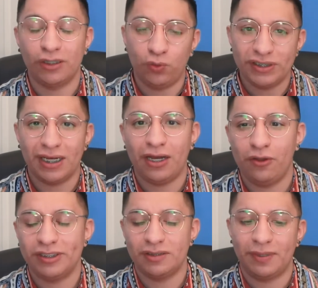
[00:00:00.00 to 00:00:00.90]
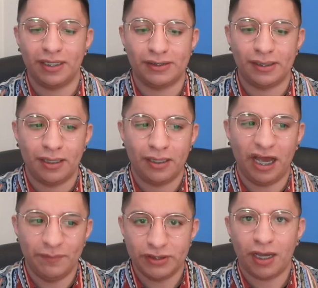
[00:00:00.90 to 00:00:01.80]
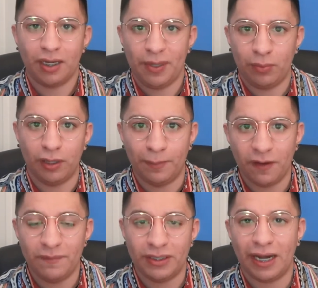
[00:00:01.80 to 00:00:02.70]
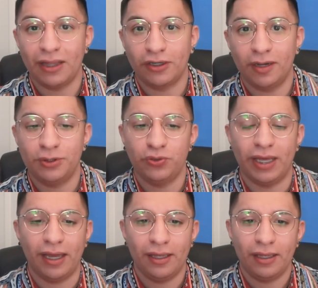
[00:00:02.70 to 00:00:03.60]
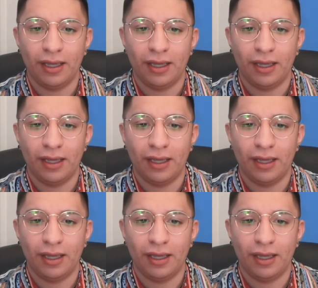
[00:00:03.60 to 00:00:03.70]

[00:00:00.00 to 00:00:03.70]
And the reason I know this is because I've been talking to people above me that I look up to that